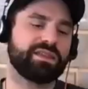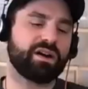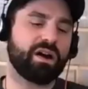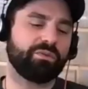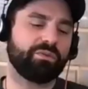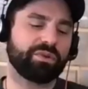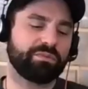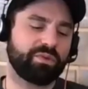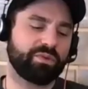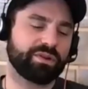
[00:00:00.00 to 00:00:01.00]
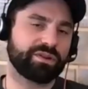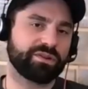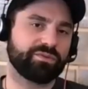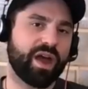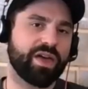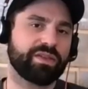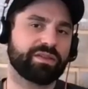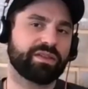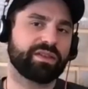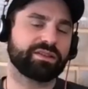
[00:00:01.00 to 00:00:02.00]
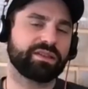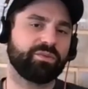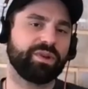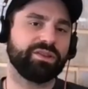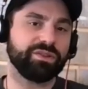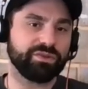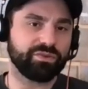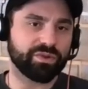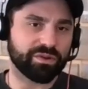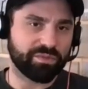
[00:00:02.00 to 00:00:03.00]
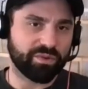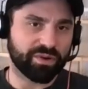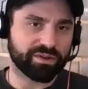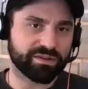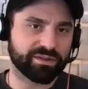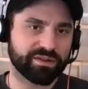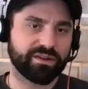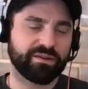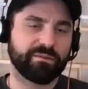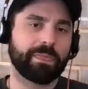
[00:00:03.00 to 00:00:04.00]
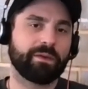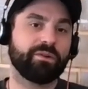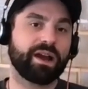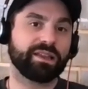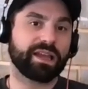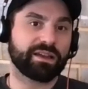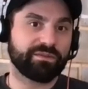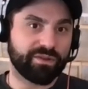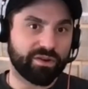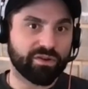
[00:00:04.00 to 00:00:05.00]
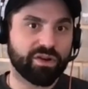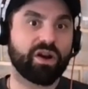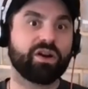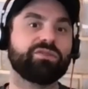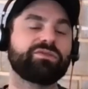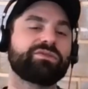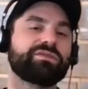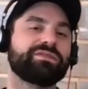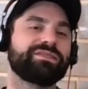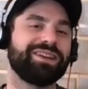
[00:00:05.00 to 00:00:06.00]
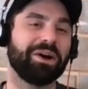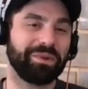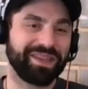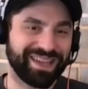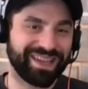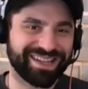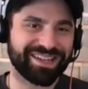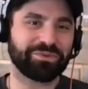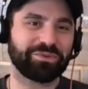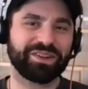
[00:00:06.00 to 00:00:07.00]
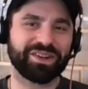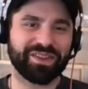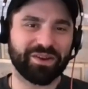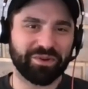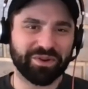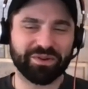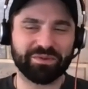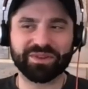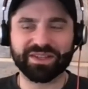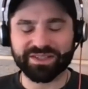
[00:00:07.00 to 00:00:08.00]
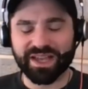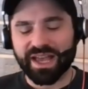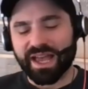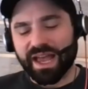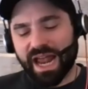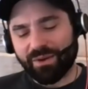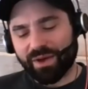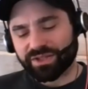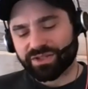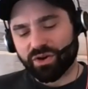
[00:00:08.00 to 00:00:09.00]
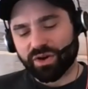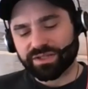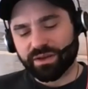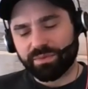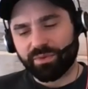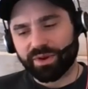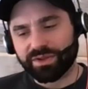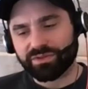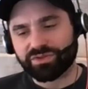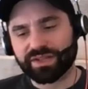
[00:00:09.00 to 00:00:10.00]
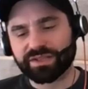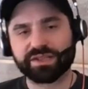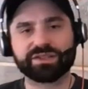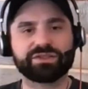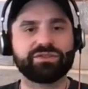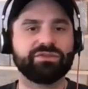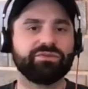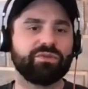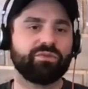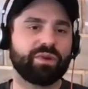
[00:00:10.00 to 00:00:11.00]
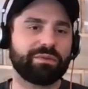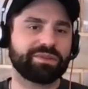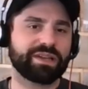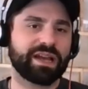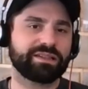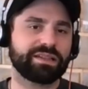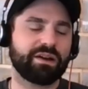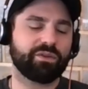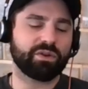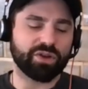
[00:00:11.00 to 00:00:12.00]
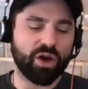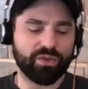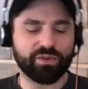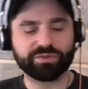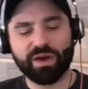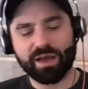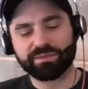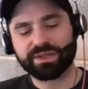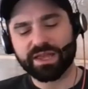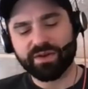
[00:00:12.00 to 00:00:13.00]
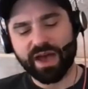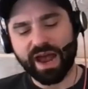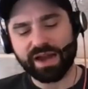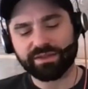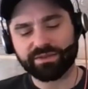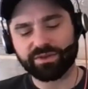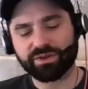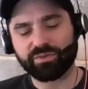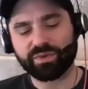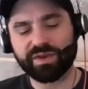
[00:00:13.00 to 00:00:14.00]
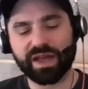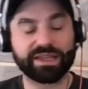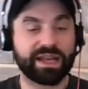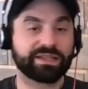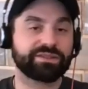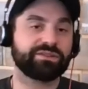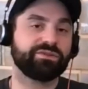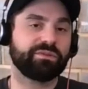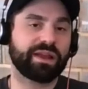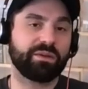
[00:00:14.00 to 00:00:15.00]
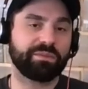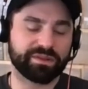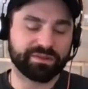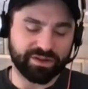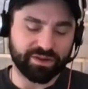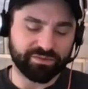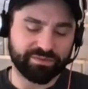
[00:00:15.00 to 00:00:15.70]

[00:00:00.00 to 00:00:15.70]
thought were important rather than the things that we knew were important, right? Like phone calls, coming in and you know yeah. that we were moving because anyway so at some point you transitioned to websites now of course all those problems that you had you know we've got the answer to them now but you know